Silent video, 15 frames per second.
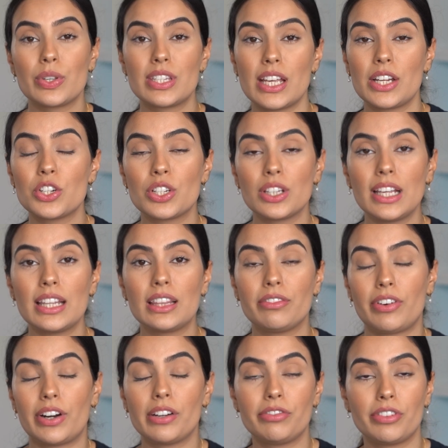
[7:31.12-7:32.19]
essentially the
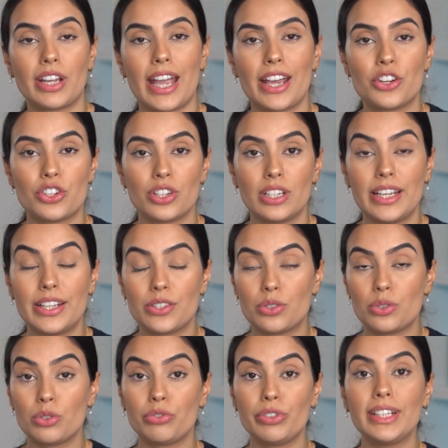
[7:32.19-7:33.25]
verification is
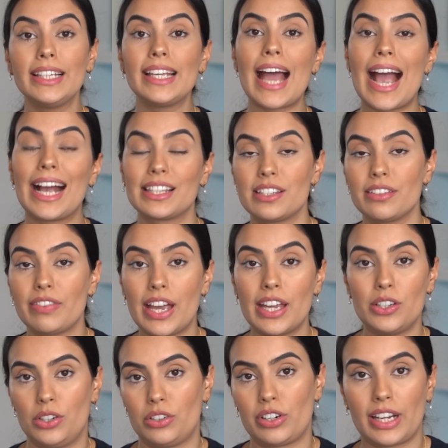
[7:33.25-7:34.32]
to really activate
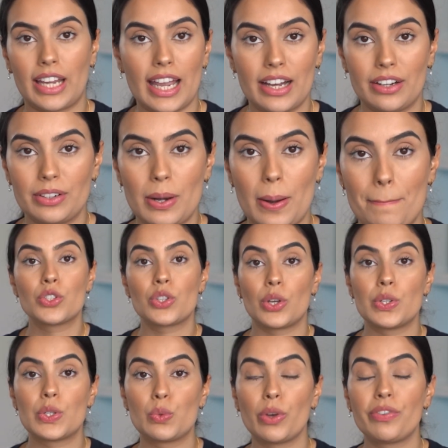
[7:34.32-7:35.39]
your account. So
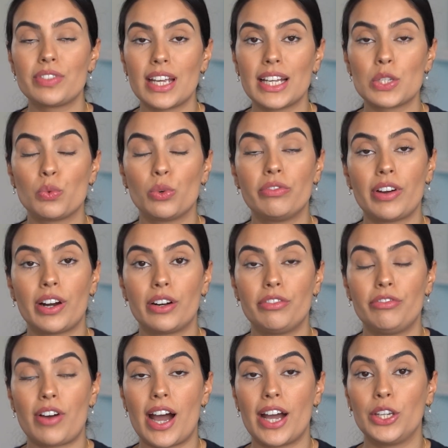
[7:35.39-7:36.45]
Swyftx will
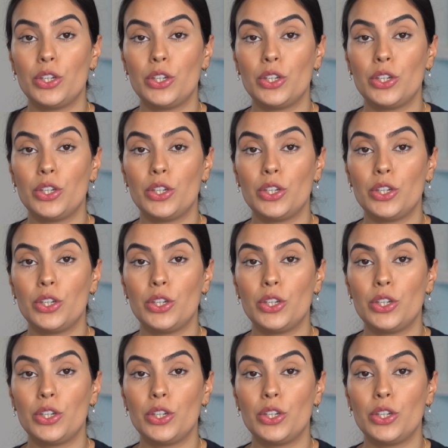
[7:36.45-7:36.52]
verify